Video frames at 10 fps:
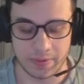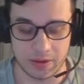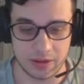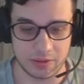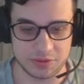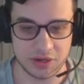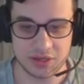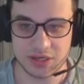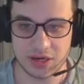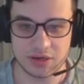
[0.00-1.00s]
I
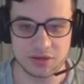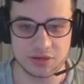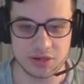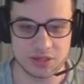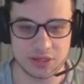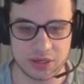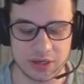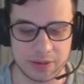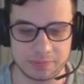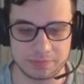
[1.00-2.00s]
decided to just,
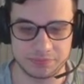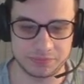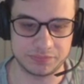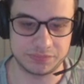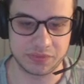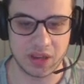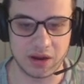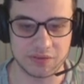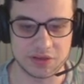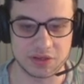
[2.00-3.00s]
and
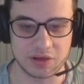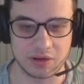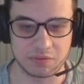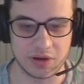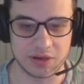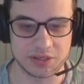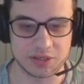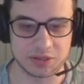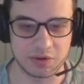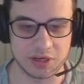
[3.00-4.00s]
obviously red
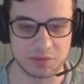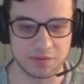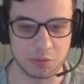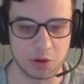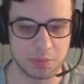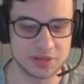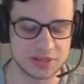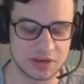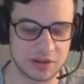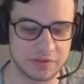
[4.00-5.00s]
is moving more pieces
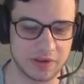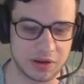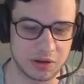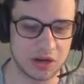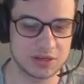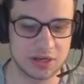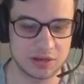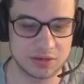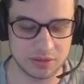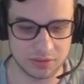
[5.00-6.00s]
into the fight. I
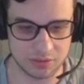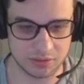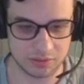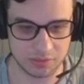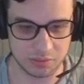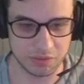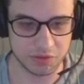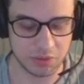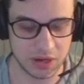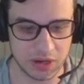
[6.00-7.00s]
decided to move the
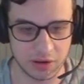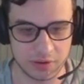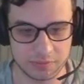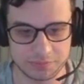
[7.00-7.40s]
queen here,